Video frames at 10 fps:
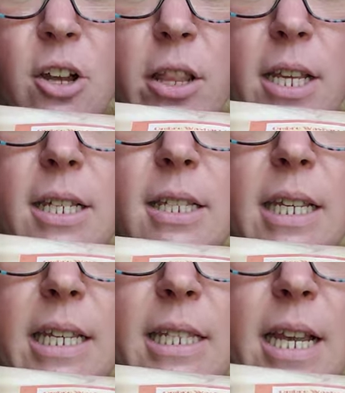saw this,
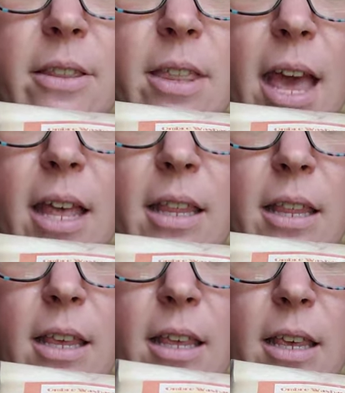he said that
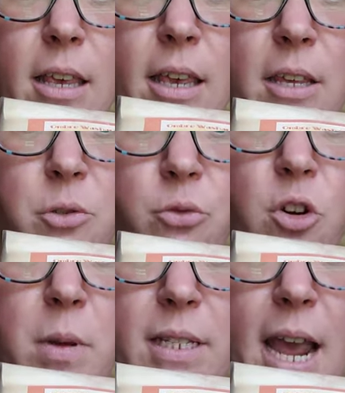his
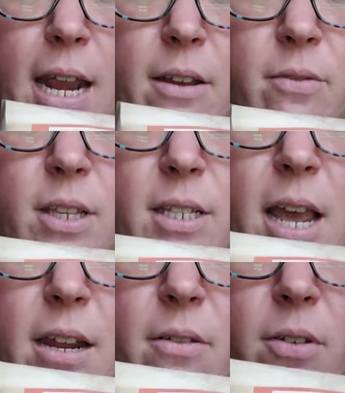room is kind of this
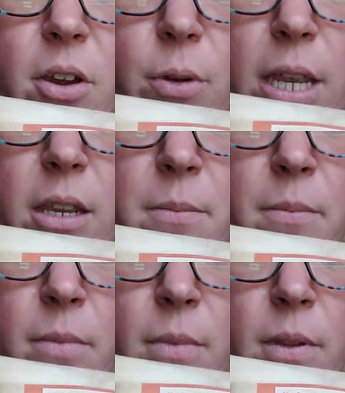kind of a green
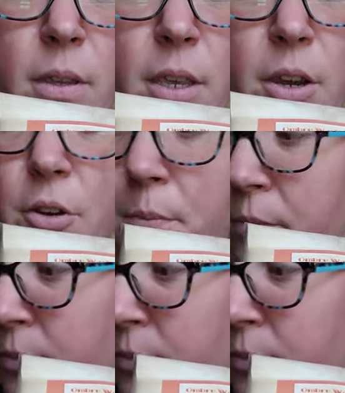here.